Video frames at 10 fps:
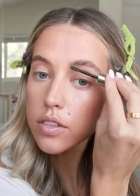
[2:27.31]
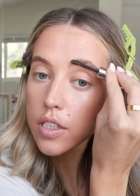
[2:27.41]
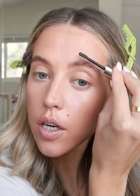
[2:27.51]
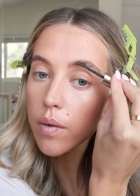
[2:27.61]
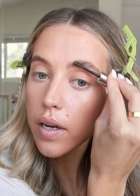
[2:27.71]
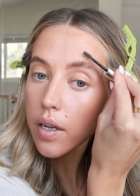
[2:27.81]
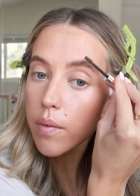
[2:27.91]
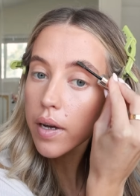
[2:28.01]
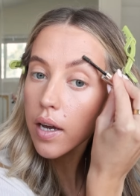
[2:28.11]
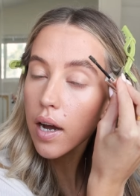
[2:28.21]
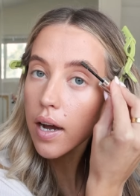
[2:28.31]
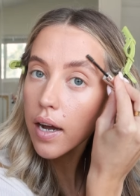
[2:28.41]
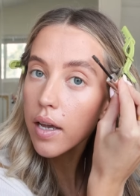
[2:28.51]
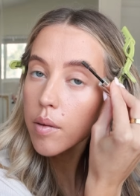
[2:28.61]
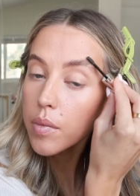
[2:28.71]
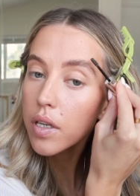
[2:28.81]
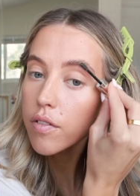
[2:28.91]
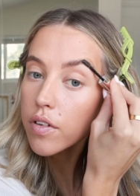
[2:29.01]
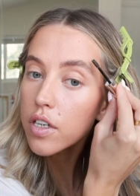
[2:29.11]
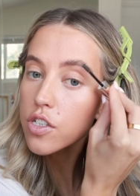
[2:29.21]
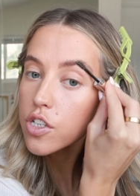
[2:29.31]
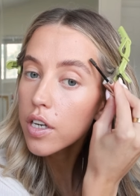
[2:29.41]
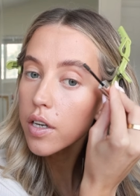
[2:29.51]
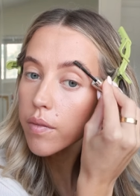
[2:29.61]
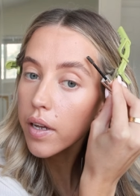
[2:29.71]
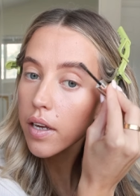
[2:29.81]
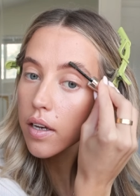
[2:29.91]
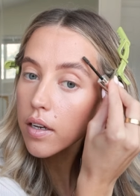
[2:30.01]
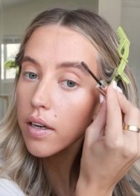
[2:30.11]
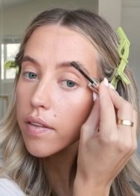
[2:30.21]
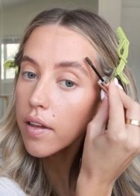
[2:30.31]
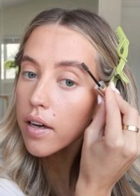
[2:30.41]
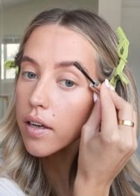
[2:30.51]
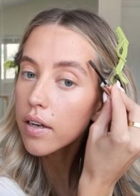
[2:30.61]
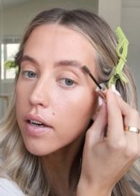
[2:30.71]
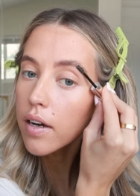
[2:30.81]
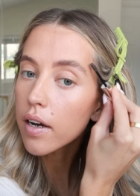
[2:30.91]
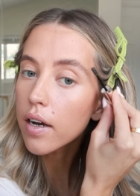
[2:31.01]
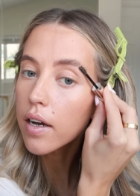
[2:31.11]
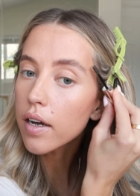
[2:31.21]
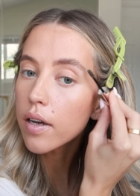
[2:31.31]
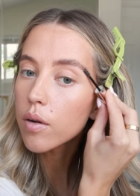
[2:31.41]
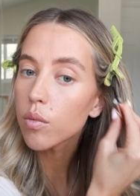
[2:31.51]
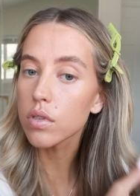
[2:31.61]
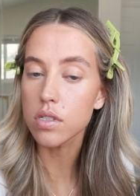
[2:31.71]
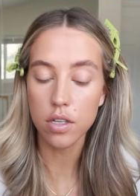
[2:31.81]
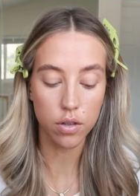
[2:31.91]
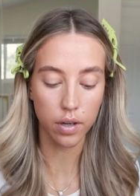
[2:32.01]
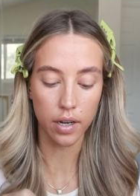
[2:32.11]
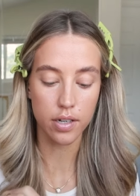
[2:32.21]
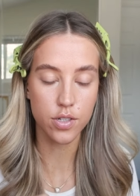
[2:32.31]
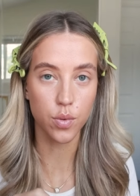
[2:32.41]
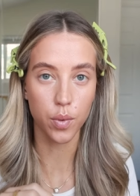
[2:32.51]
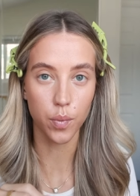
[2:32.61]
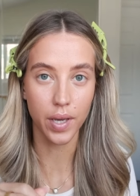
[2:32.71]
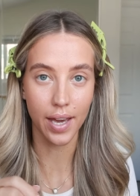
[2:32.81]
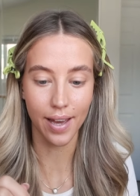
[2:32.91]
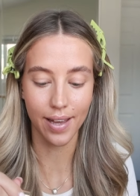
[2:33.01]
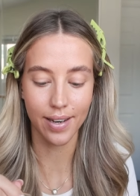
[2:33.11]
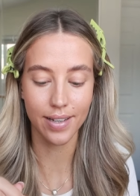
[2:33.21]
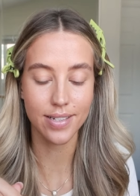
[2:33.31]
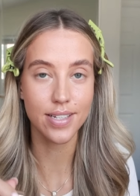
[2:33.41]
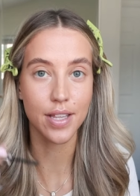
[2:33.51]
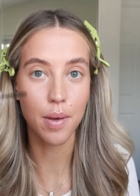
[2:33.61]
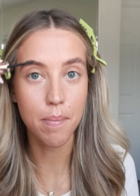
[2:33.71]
So anyway, I am gonna finish getting ready and then I will see you guys when we head to the